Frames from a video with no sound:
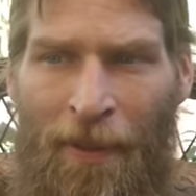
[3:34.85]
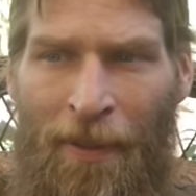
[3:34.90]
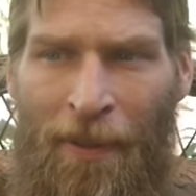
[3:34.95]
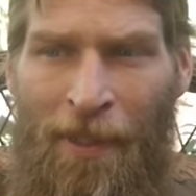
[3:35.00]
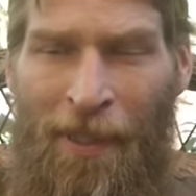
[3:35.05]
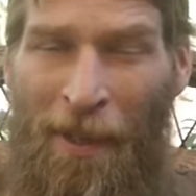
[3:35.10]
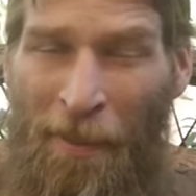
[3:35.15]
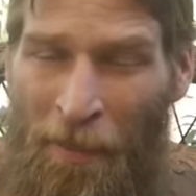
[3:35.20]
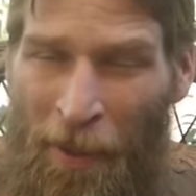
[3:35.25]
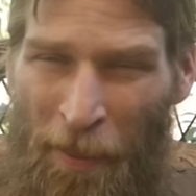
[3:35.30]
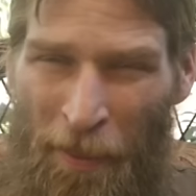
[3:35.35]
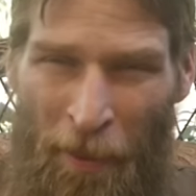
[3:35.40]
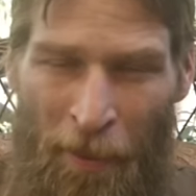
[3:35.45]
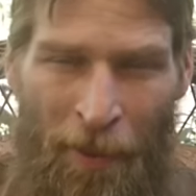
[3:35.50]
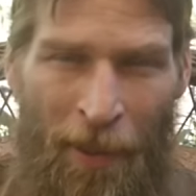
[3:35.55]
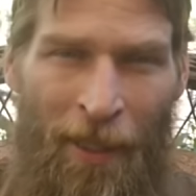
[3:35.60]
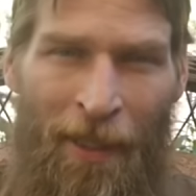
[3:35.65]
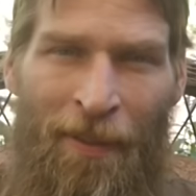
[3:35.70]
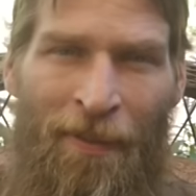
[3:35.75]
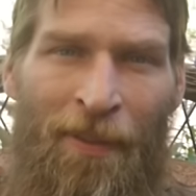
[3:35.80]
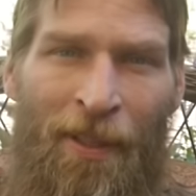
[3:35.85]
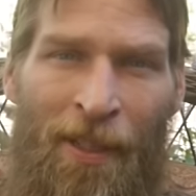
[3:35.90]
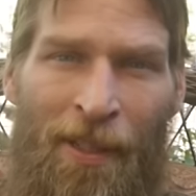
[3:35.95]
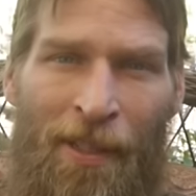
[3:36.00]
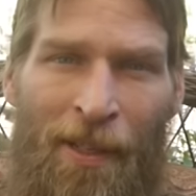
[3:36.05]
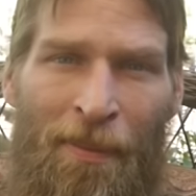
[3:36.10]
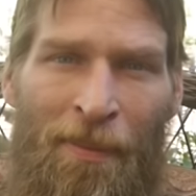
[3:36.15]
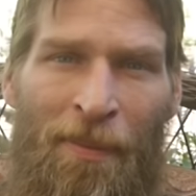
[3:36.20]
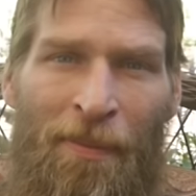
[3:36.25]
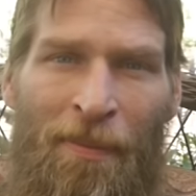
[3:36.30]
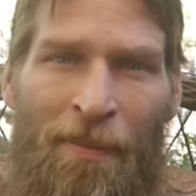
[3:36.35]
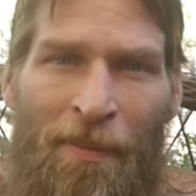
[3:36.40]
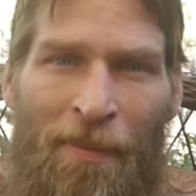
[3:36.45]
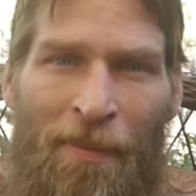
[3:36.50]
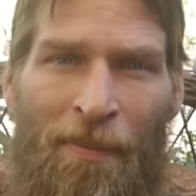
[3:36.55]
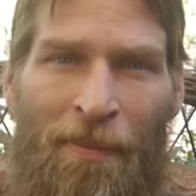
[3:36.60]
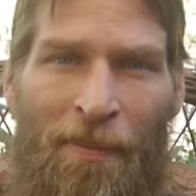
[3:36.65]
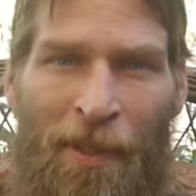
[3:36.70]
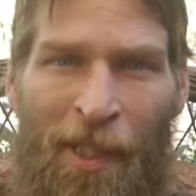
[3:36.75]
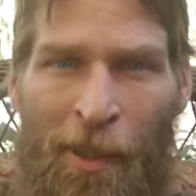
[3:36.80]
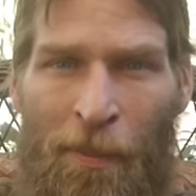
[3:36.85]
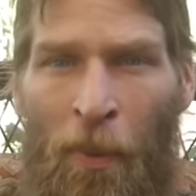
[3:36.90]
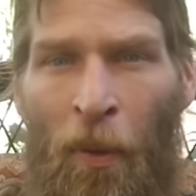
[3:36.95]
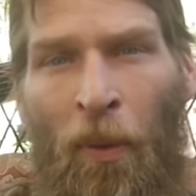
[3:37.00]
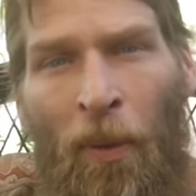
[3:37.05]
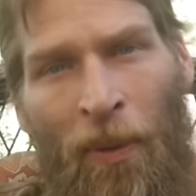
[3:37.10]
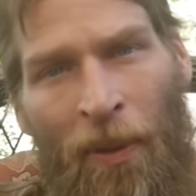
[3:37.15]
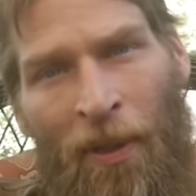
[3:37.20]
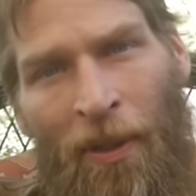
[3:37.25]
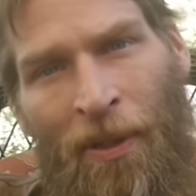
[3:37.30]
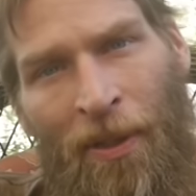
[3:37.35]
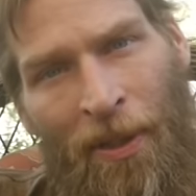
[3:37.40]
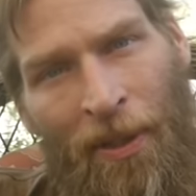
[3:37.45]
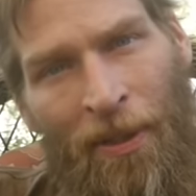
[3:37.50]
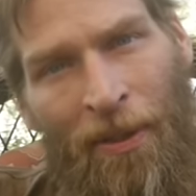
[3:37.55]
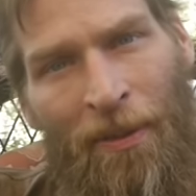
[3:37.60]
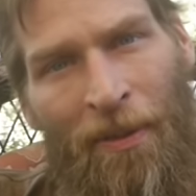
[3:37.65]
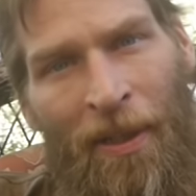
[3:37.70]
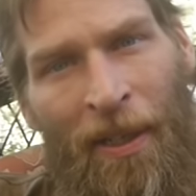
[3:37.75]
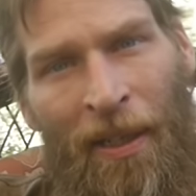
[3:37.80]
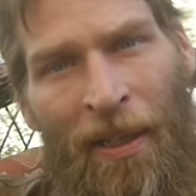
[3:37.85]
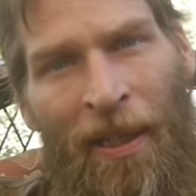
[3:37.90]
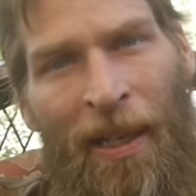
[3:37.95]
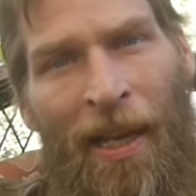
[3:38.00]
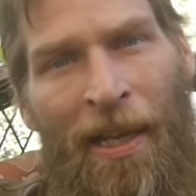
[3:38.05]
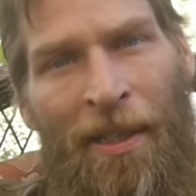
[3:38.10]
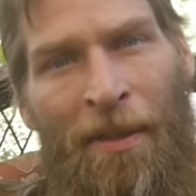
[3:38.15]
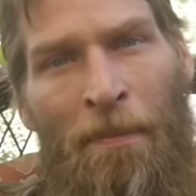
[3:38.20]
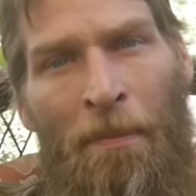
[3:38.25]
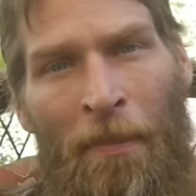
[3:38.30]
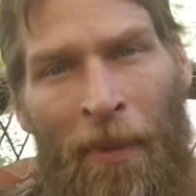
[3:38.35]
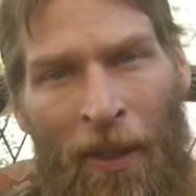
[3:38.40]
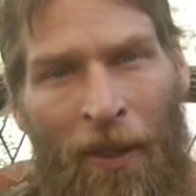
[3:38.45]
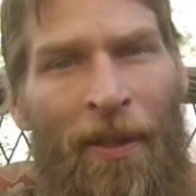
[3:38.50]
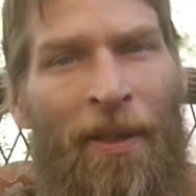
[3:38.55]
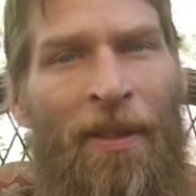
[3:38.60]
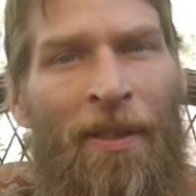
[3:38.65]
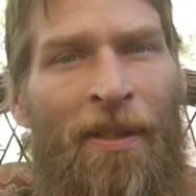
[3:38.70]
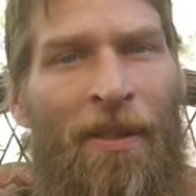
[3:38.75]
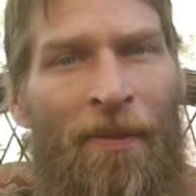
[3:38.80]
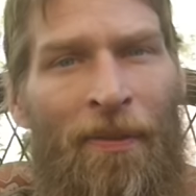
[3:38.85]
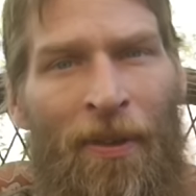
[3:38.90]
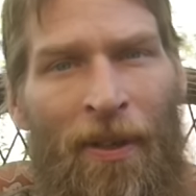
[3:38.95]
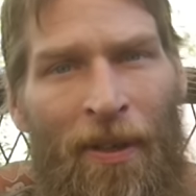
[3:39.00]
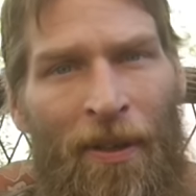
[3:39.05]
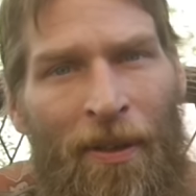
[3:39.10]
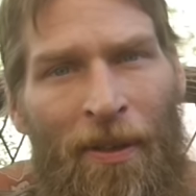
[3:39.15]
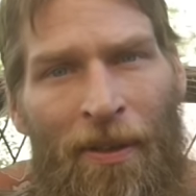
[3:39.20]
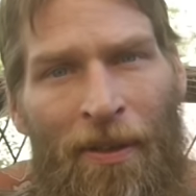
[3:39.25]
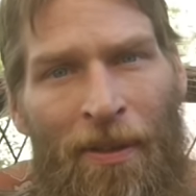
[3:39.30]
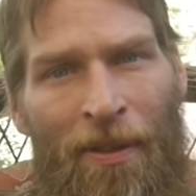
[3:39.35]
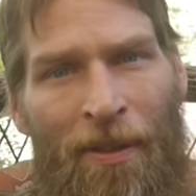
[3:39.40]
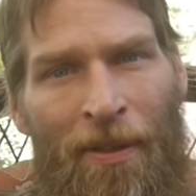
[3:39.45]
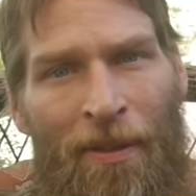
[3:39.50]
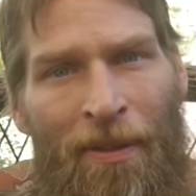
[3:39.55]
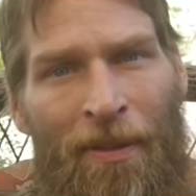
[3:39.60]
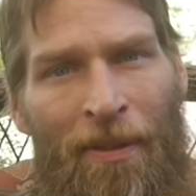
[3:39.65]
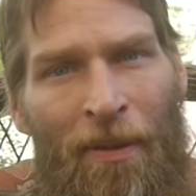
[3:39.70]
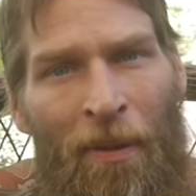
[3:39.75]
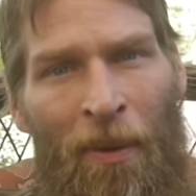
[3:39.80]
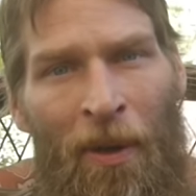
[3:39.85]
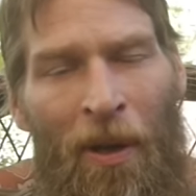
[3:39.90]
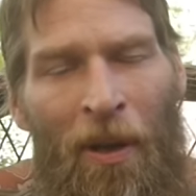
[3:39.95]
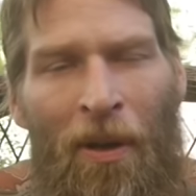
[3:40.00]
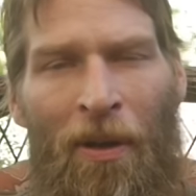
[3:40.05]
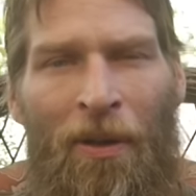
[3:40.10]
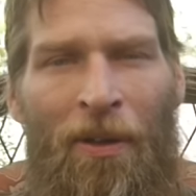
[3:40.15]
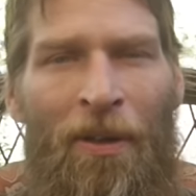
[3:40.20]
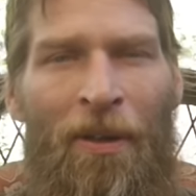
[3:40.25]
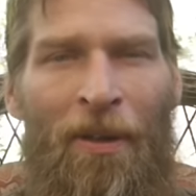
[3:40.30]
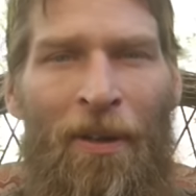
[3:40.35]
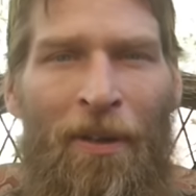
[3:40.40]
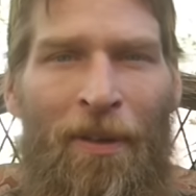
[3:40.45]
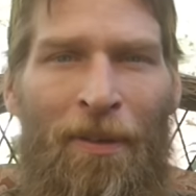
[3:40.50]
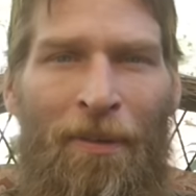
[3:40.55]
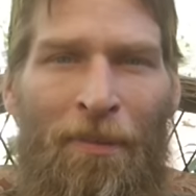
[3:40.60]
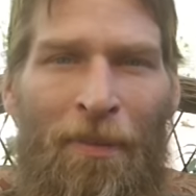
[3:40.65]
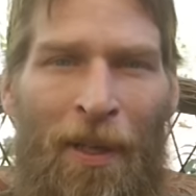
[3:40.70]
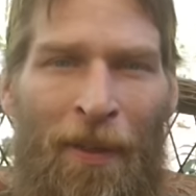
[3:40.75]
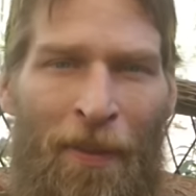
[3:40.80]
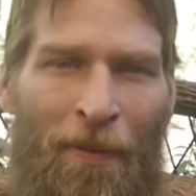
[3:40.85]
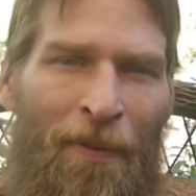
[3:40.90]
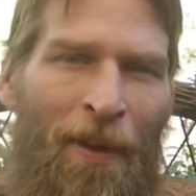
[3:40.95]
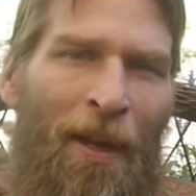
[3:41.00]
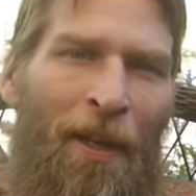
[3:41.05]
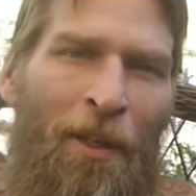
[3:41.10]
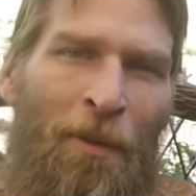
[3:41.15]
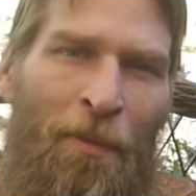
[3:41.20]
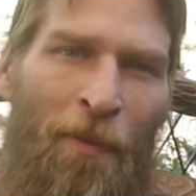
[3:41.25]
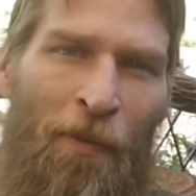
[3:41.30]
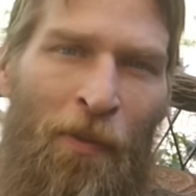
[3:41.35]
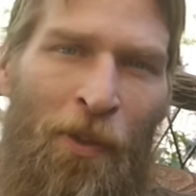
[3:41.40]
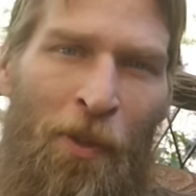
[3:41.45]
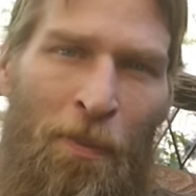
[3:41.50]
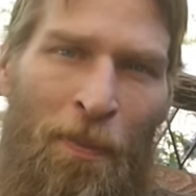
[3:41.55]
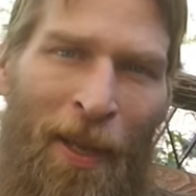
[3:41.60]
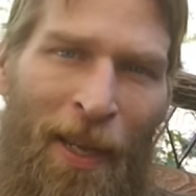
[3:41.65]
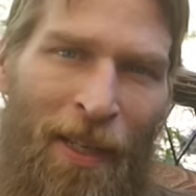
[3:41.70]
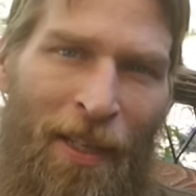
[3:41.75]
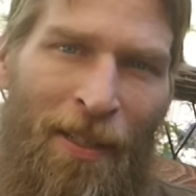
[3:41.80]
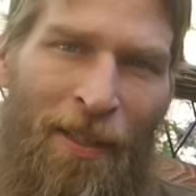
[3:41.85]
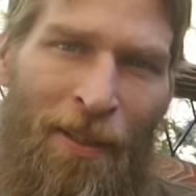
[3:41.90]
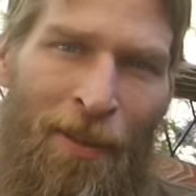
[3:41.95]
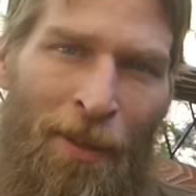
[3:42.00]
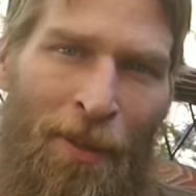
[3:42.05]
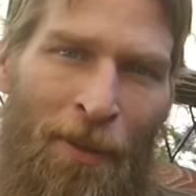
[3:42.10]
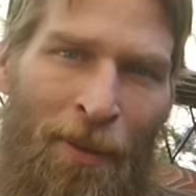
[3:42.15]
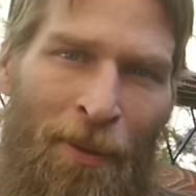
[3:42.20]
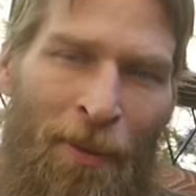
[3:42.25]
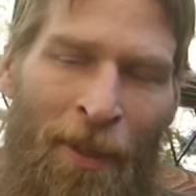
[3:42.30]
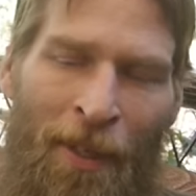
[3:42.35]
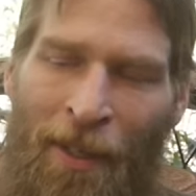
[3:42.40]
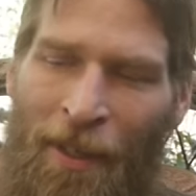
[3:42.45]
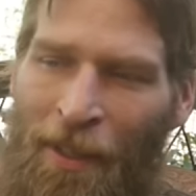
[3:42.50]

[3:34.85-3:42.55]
Some people believe that some spores can last millions of years or longer in the vacuum of space too.